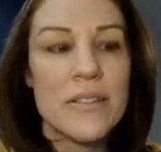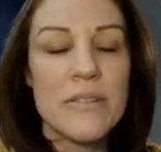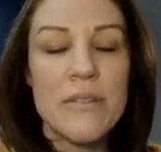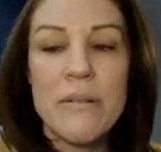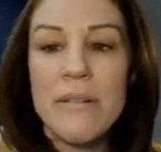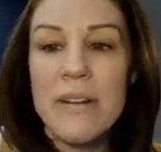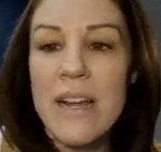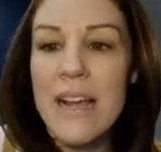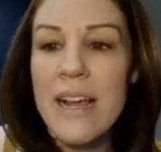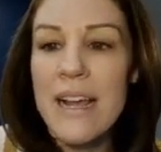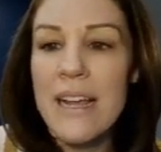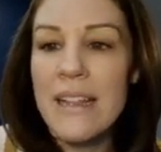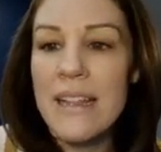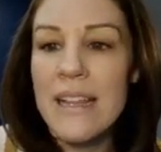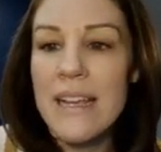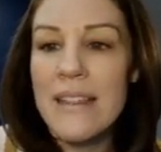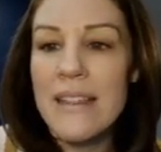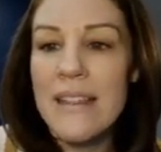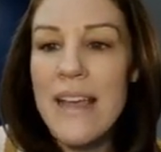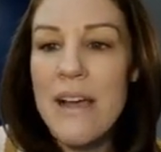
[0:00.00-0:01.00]
So I'm going to
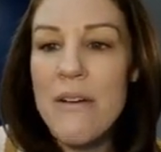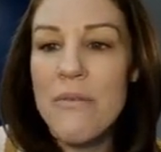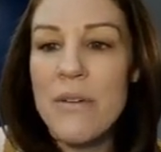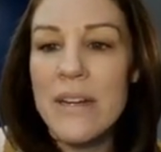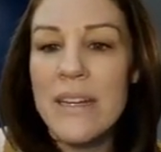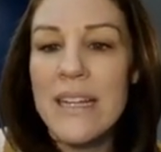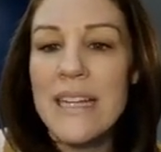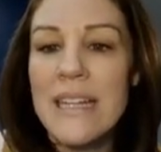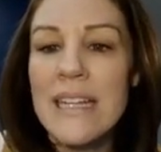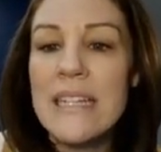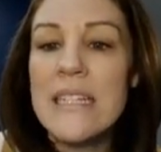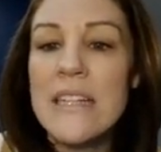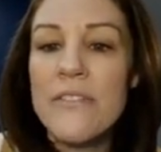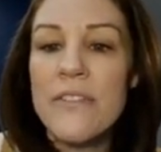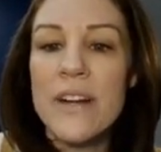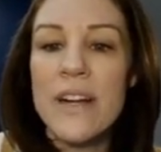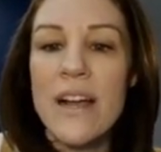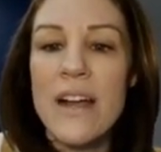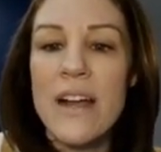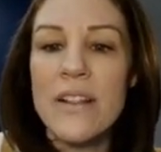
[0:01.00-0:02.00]
highlight that one in a
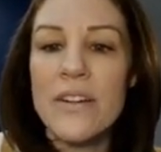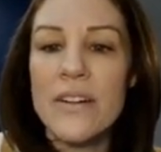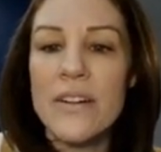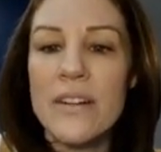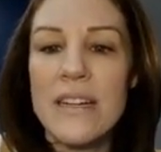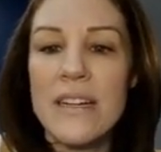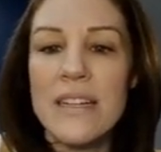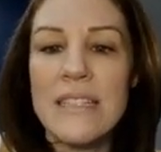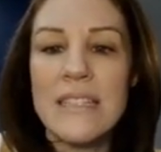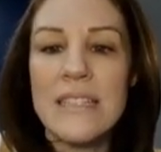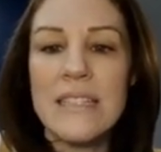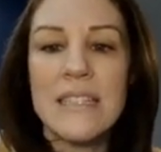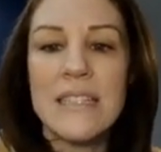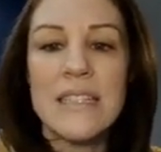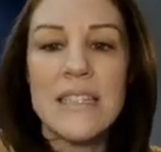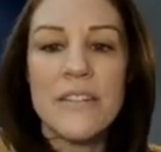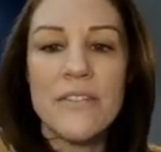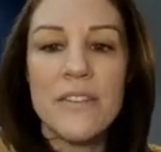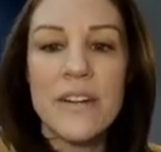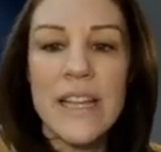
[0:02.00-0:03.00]
different color because it's
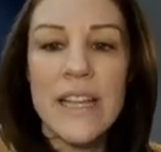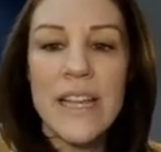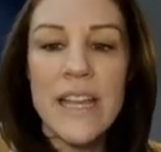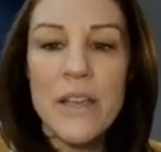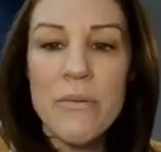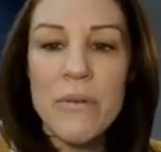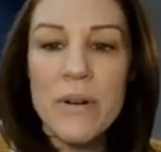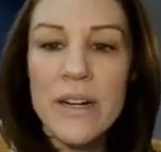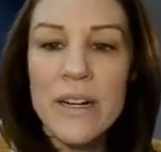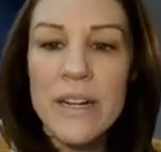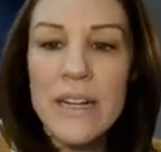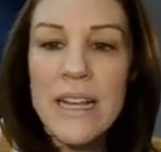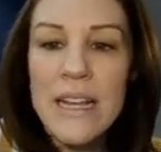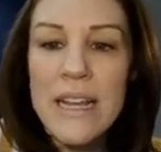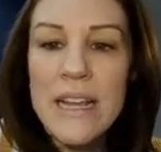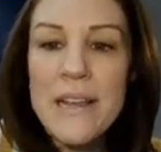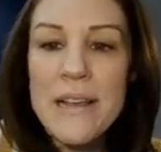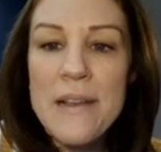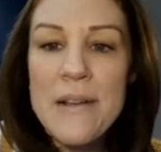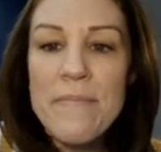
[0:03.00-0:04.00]
a different keyword.
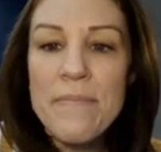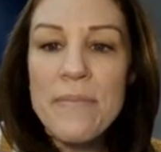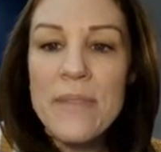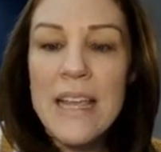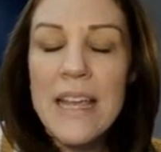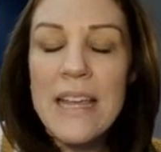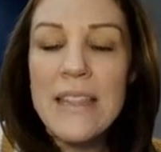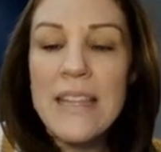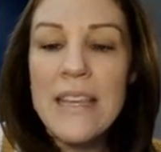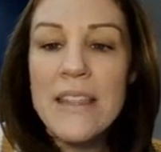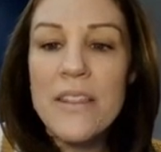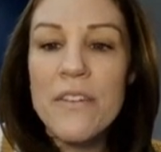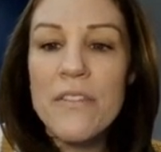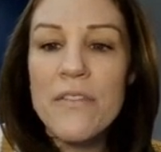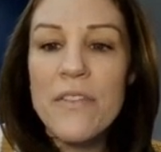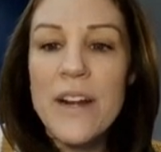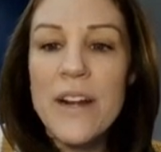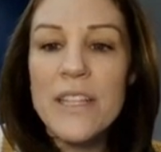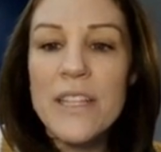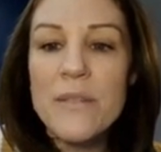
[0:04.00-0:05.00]
And then the
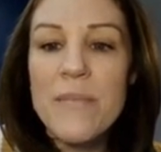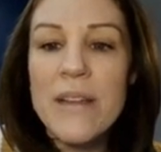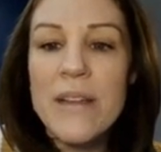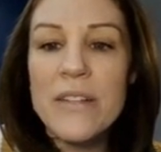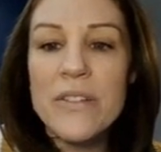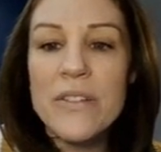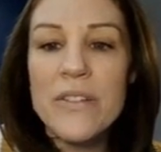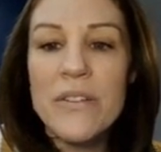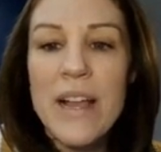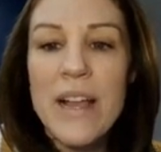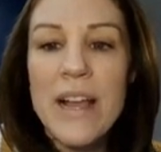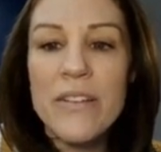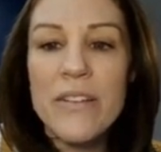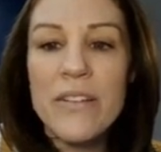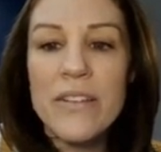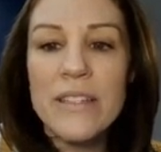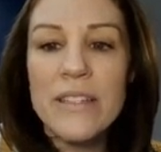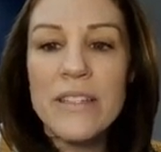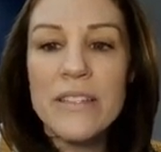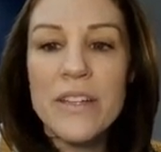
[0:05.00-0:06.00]
phrase mental
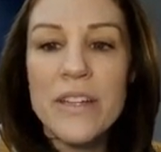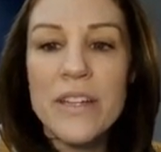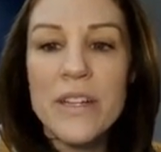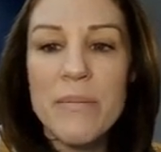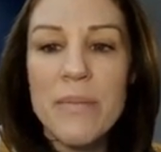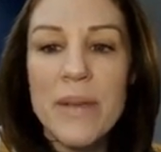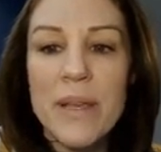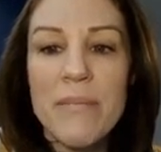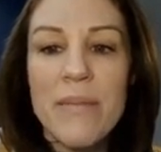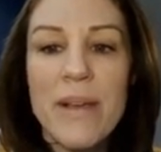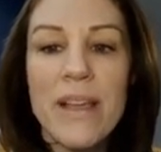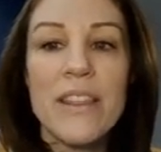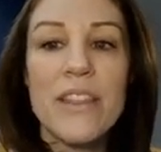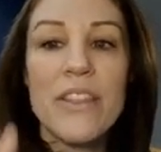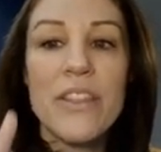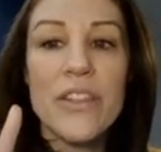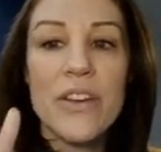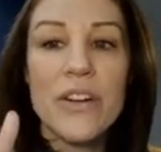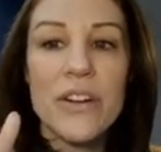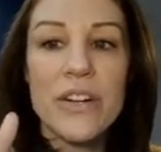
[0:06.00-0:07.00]
health is going to be my
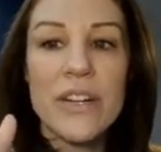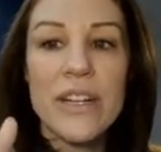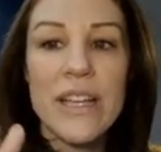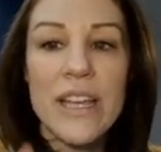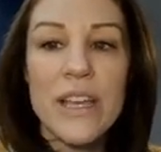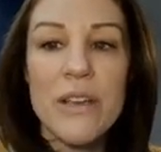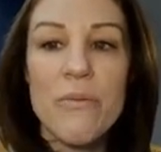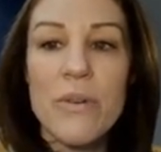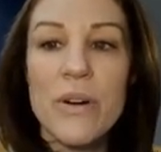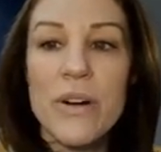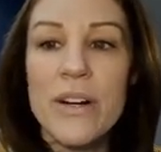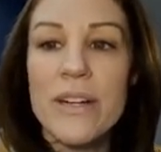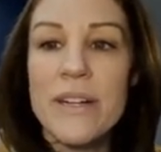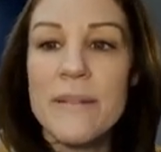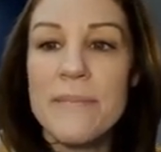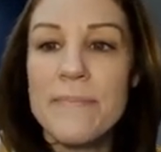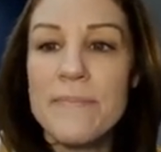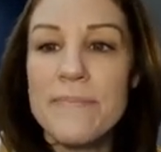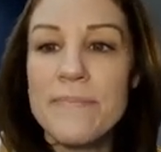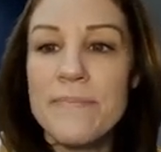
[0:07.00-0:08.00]
third keyword.